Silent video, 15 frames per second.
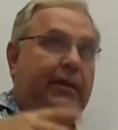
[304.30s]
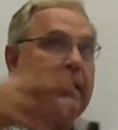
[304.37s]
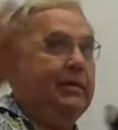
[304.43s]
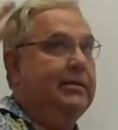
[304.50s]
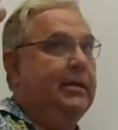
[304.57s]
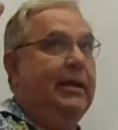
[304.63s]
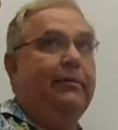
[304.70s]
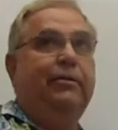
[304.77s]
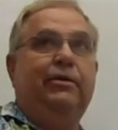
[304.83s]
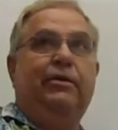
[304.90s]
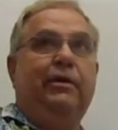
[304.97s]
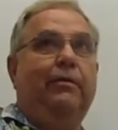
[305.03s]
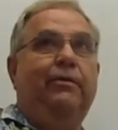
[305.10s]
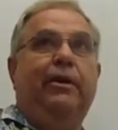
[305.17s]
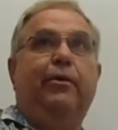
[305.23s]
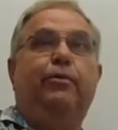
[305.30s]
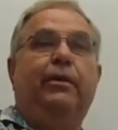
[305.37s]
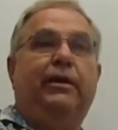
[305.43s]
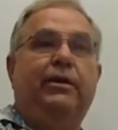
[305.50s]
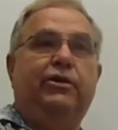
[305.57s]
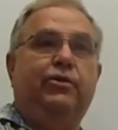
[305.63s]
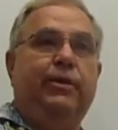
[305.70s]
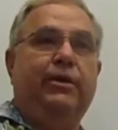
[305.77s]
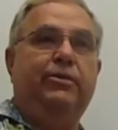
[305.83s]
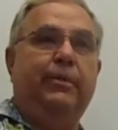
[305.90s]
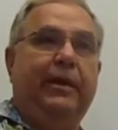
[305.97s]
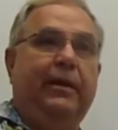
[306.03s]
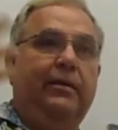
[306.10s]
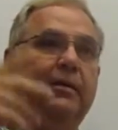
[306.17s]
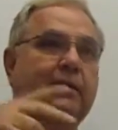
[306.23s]
like I said, every airplane the Swedes
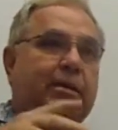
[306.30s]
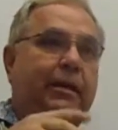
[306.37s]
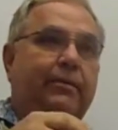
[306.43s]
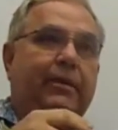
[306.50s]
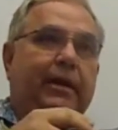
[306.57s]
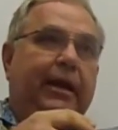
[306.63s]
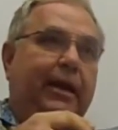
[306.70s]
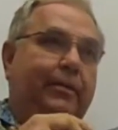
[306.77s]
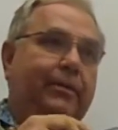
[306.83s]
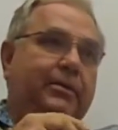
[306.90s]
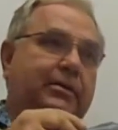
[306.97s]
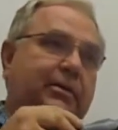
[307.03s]
make, same thing happens.